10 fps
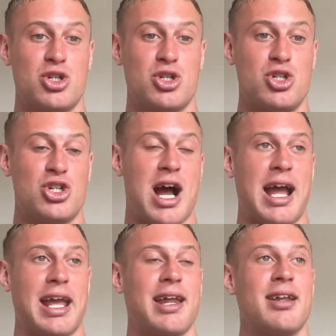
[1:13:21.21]
They're
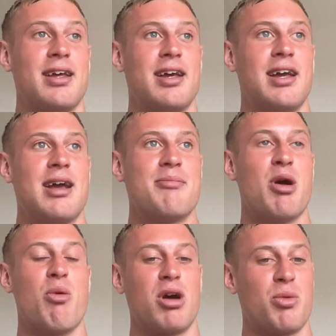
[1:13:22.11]
giant. But
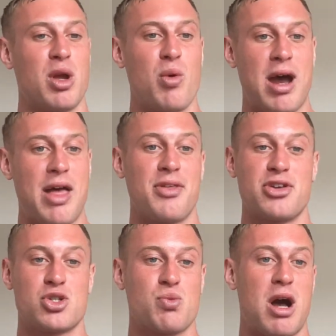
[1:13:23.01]
when we went, the
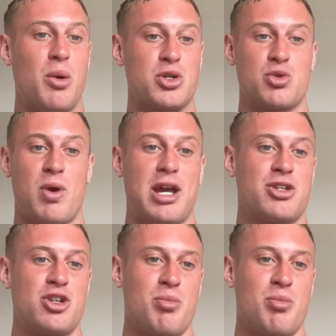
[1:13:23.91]
swell was way too big.